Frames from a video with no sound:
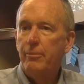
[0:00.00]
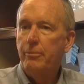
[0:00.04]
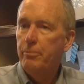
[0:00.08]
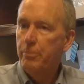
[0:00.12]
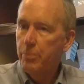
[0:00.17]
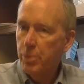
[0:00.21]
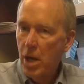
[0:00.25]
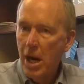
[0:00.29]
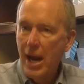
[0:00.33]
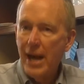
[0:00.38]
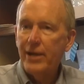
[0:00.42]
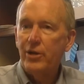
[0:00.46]

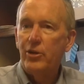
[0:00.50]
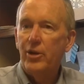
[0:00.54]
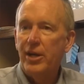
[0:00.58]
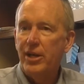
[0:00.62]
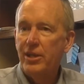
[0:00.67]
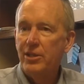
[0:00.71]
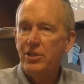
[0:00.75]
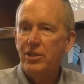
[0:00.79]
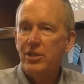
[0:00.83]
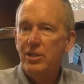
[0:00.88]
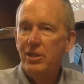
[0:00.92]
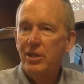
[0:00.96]

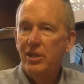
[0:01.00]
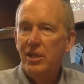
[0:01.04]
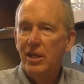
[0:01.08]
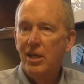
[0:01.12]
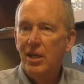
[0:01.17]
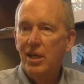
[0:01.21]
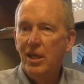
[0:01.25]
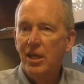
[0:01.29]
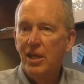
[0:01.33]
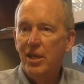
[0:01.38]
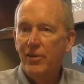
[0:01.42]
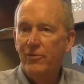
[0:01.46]
progress
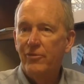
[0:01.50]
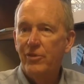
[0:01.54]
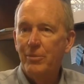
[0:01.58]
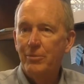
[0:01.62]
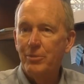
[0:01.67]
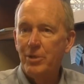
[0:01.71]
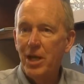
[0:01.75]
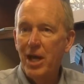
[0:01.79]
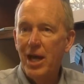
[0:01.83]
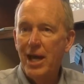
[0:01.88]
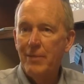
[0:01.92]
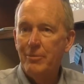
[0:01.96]
from
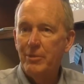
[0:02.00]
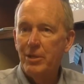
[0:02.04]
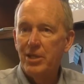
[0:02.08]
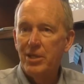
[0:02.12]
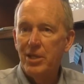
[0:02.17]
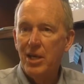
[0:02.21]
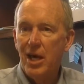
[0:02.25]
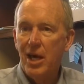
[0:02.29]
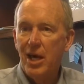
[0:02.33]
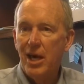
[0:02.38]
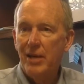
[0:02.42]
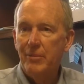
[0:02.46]
time to
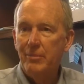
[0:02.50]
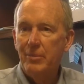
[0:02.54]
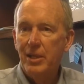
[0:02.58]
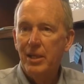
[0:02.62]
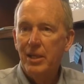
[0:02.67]
time,